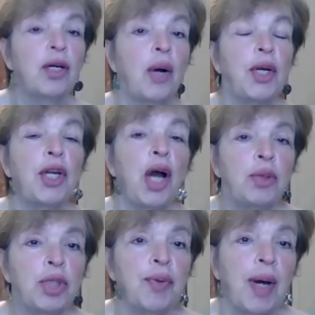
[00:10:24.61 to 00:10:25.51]
go to
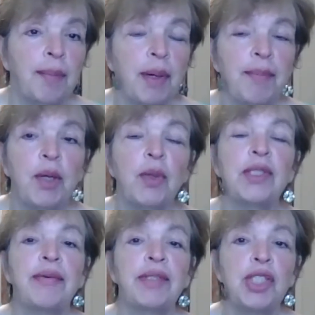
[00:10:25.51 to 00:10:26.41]
no trump
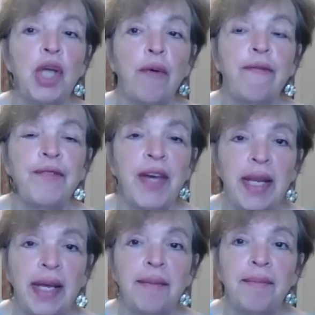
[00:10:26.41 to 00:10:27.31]
because there is no
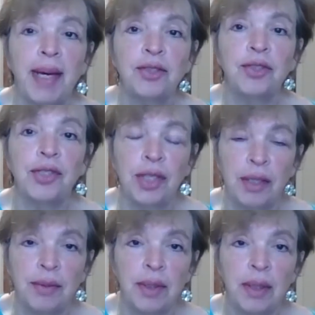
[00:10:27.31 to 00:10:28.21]
fit in a major
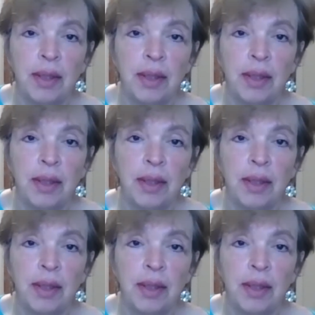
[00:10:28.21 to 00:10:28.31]
suit.